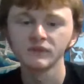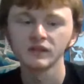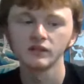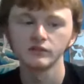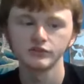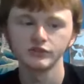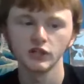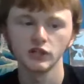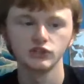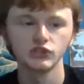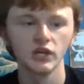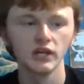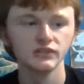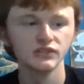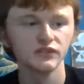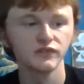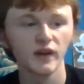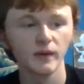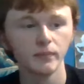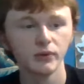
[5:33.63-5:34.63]
such as
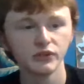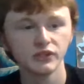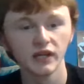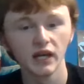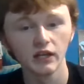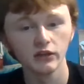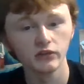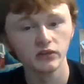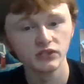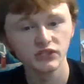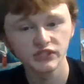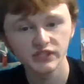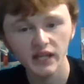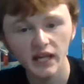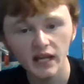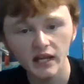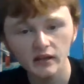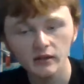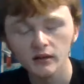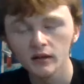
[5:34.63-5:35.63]
if I put together a
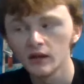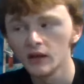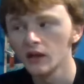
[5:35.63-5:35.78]
skit,